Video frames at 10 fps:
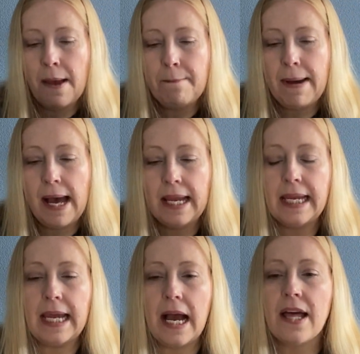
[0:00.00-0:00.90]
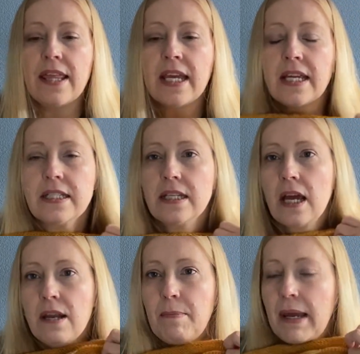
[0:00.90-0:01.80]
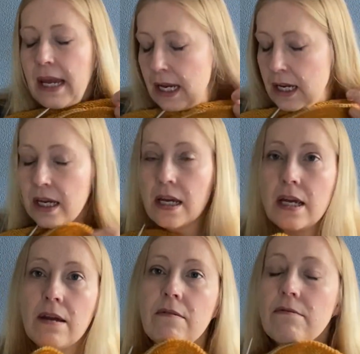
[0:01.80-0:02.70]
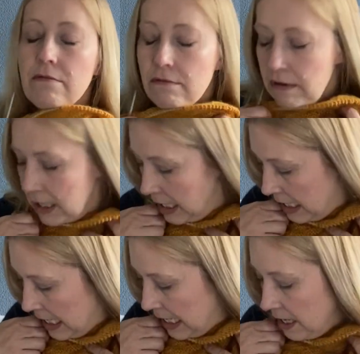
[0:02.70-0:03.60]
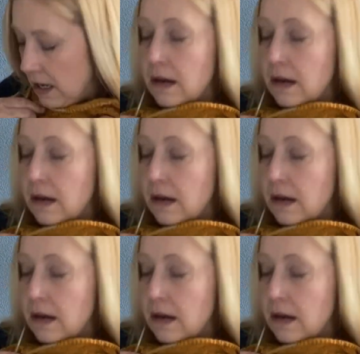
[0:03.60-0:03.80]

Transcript: But yeah, I think it's going to be really